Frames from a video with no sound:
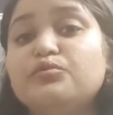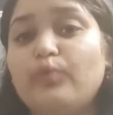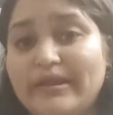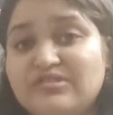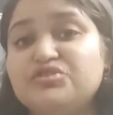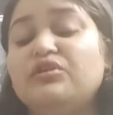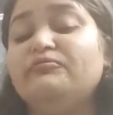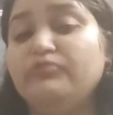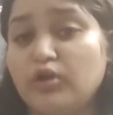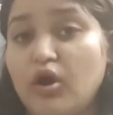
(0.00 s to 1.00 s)
question
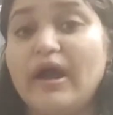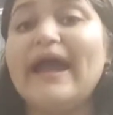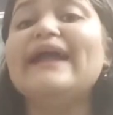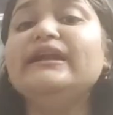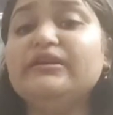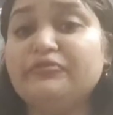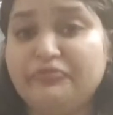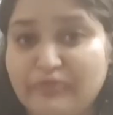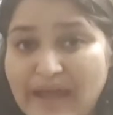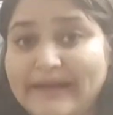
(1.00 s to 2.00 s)
of law and
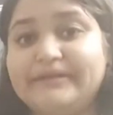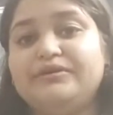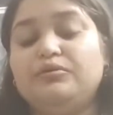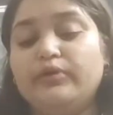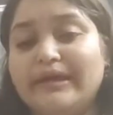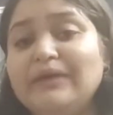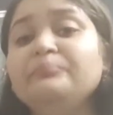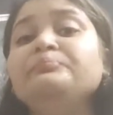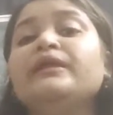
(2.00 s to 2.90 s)
fact. Okay.